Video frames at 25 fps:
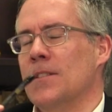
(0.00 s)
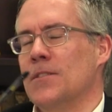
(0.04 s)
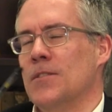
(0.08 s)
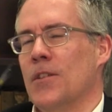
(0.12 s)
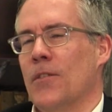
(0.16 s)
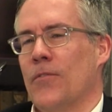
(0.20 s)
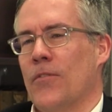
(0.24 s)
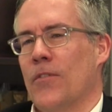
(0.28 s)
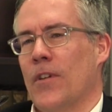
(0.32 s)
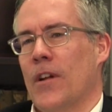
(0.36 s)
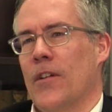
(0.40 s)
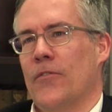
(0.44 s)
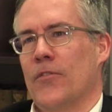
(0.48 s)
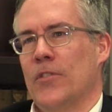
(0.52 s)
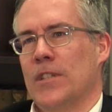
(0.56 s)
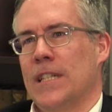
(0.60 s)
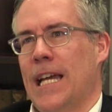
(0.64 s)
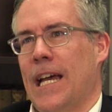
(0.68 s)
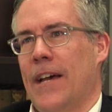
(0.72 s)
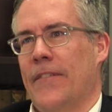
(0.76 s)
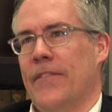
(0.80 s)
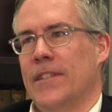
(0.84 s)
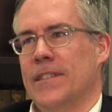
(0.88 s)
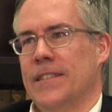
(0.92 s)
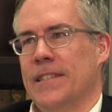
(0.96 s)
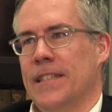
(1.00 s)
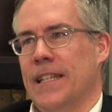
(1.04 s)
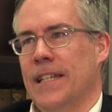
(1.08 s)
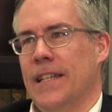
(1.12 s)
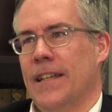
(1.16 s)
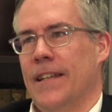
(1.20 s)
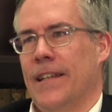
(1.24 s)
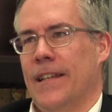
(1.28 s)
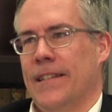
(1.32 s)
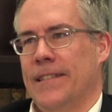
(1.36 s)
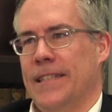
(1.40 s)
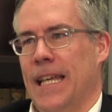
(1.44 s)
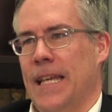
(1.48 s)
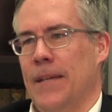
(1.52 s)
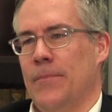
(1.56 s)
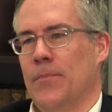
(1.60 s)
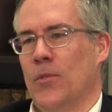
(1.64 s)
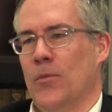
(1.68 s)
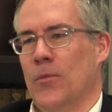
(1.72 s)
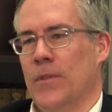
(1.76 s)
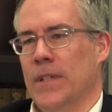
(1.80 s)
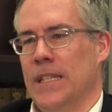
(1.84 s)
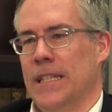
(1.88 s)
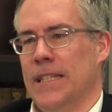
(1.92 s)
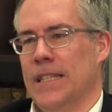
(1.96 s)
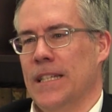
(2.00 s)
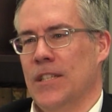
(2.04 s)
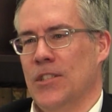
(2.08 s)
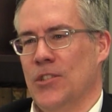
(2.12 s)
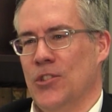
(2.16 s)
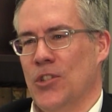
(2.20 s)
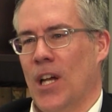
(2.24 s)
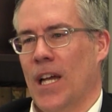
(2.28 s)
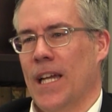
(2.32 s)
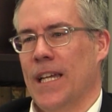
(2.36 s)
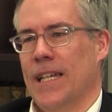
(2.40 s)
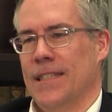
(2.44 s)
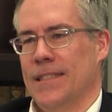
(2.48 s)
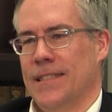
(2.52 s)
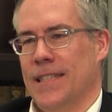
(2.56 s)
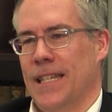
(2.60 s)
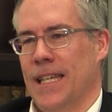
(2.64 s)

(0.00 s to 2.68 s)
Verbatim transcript: So, for everyone to have a seat at a table, we need a giant